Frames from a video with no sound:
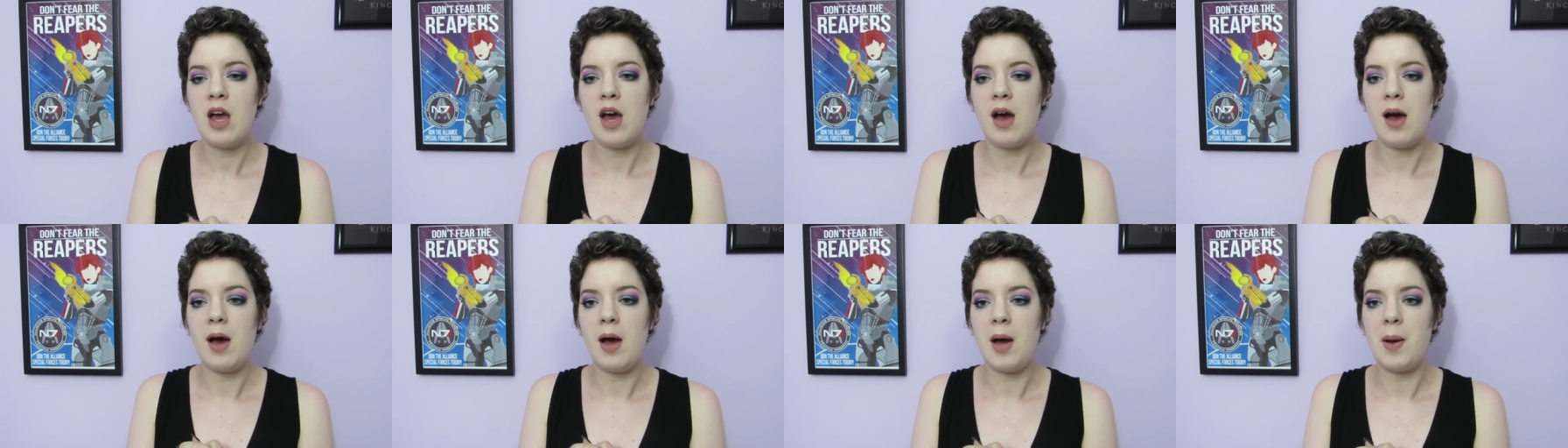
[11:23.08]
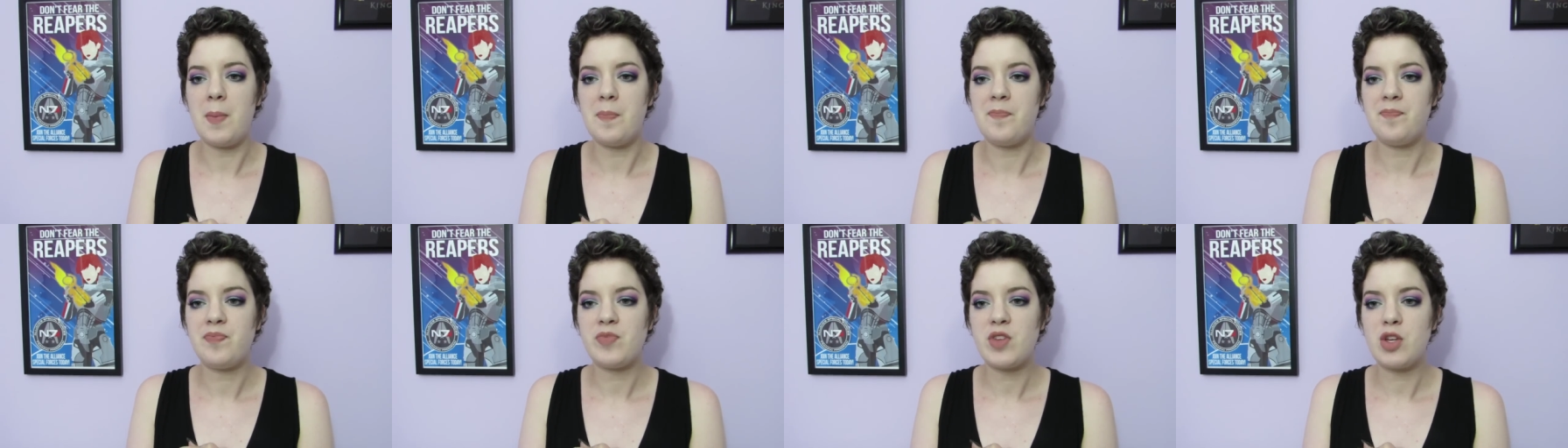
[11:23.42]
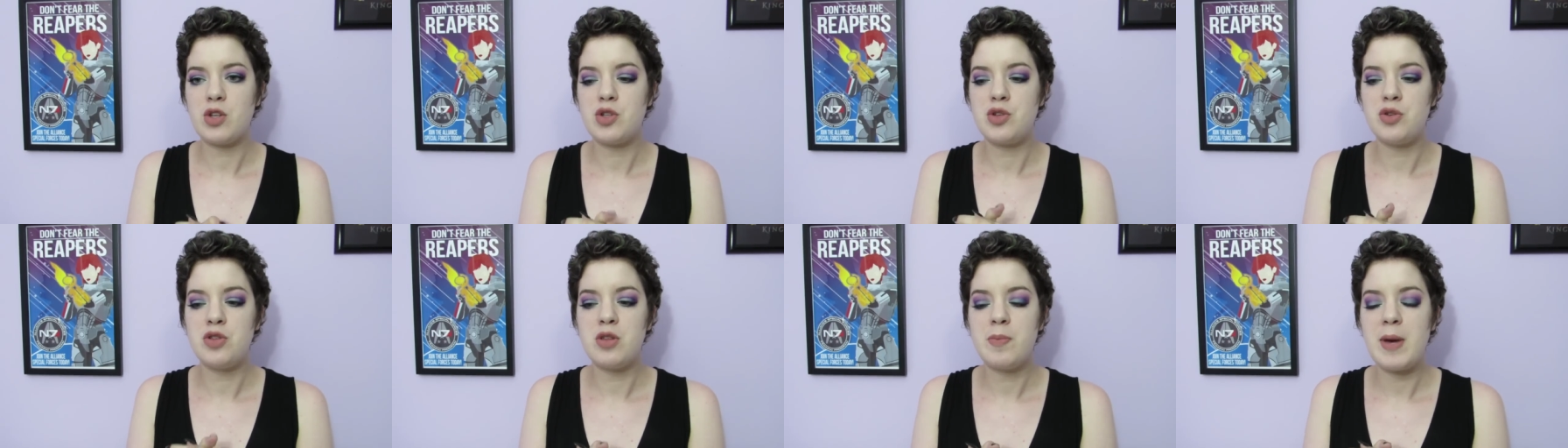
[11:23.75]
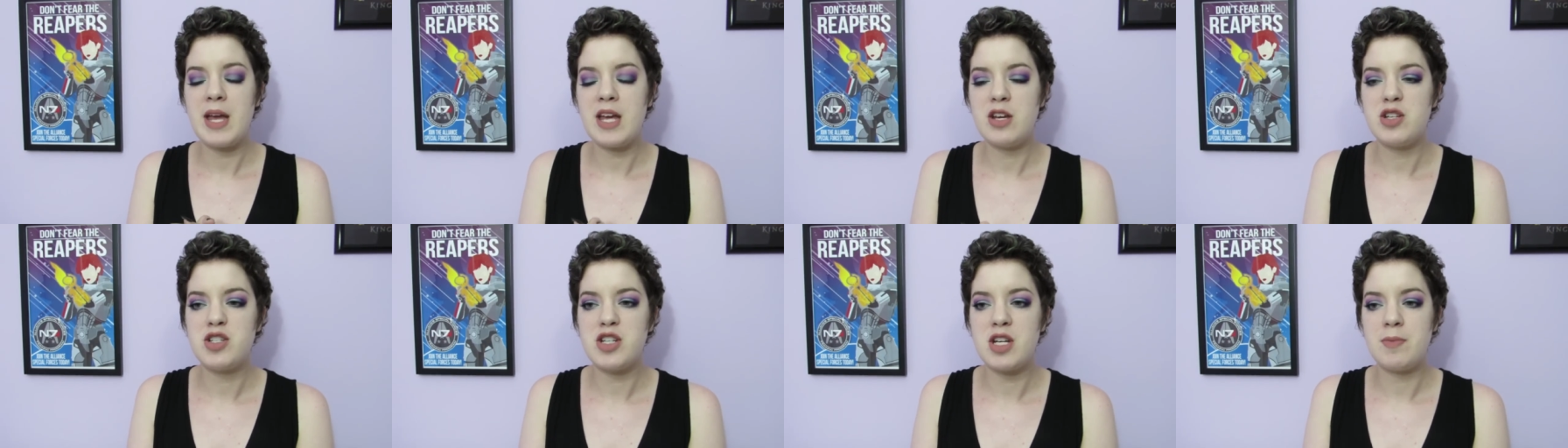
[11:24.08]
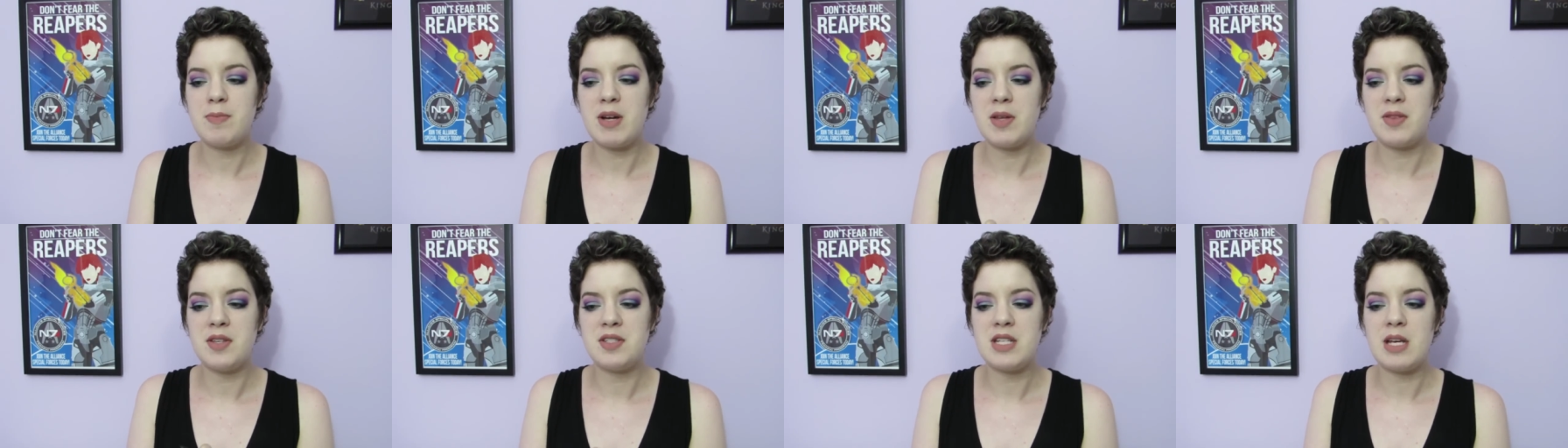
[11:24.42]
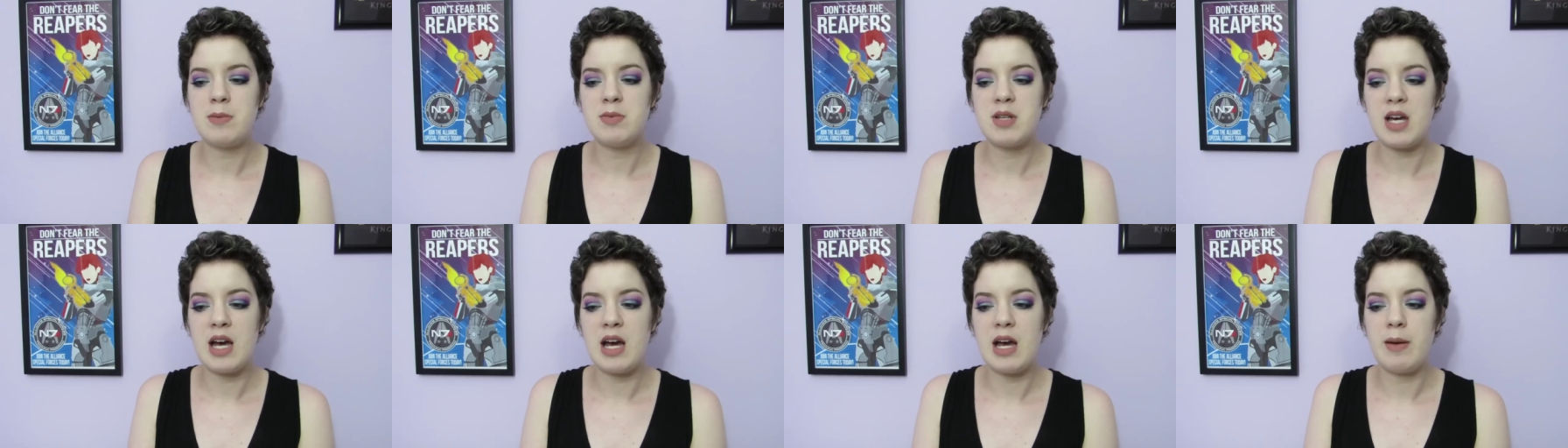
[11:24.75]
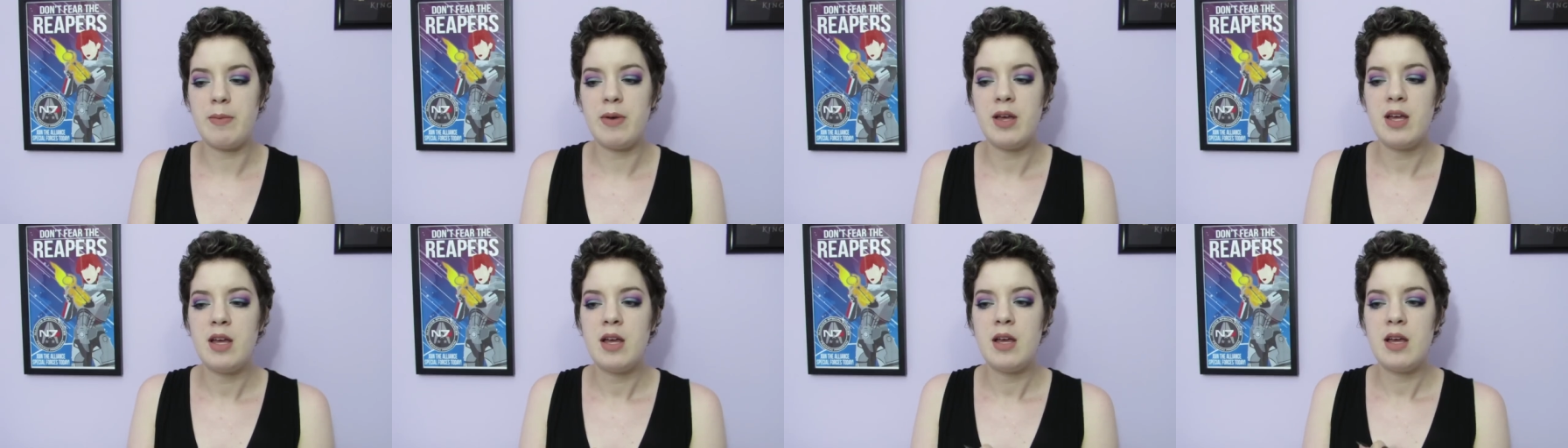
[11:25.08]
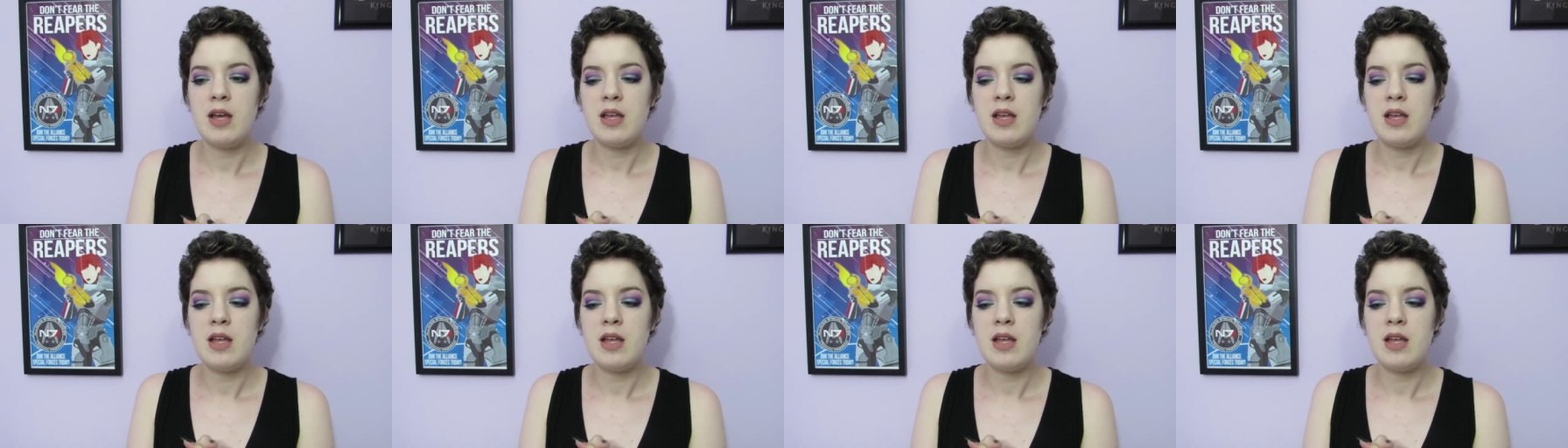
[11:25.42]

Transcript: to the patient, but at the same time,